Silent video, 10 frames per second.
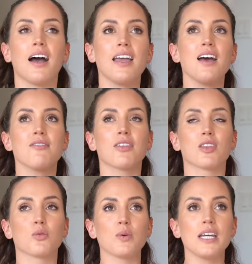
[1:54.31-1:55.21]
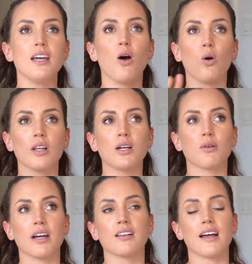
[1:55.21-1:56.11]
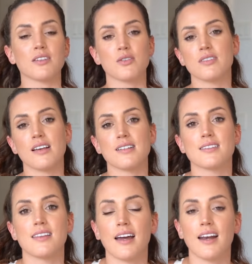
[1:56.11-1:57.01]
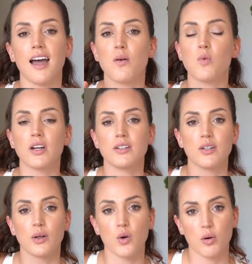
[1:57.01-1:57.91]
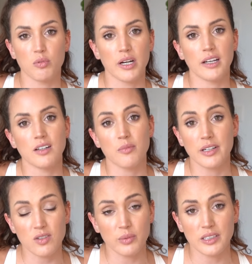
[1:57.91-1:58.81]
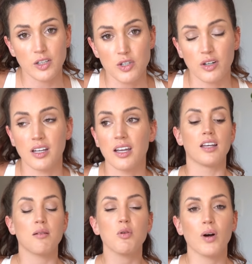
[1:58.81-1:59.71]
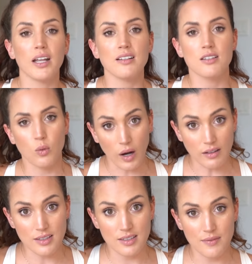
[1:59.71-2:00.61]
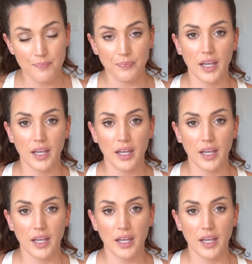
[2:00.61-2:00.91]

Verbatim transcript: I have three holy grail exercises that I want you to incorporate in your muscle building journey. Number one, squats.